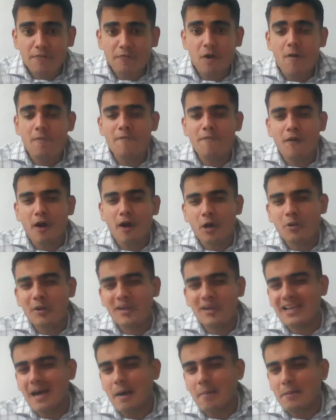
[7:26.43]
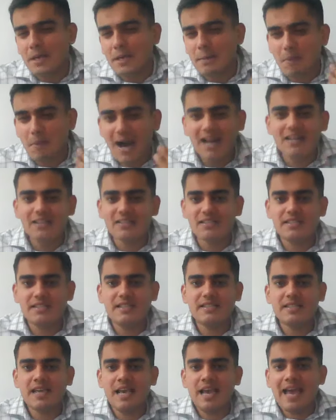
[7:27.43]
from following company
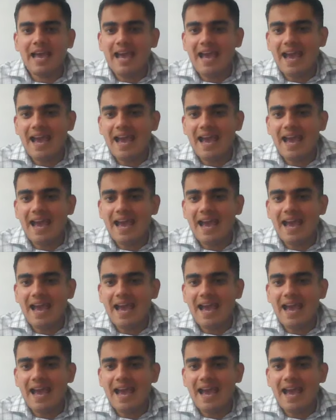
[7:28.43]
policies